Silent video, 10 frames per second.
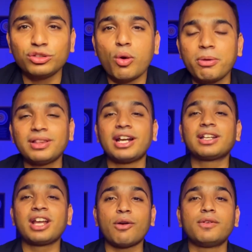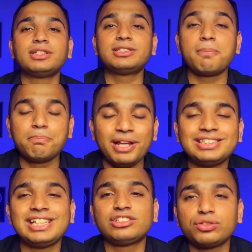topic that covers the
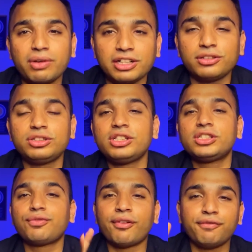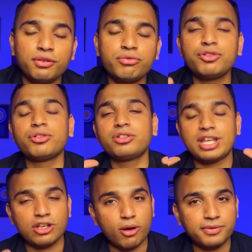basic strategies for futures
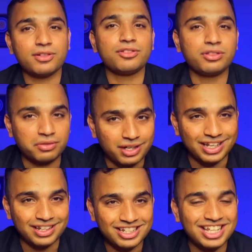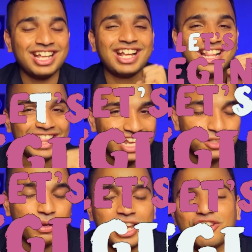and options trading. Let's
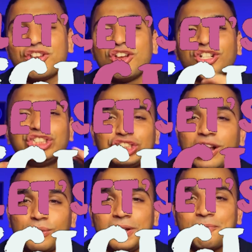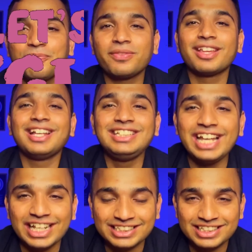begin, shall we?
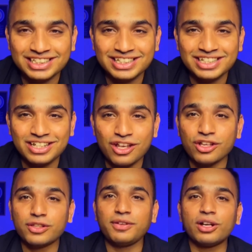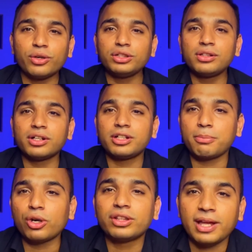Yes. So we are going to learn
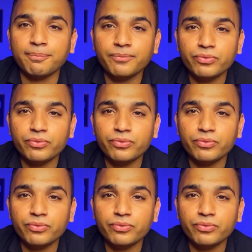about them.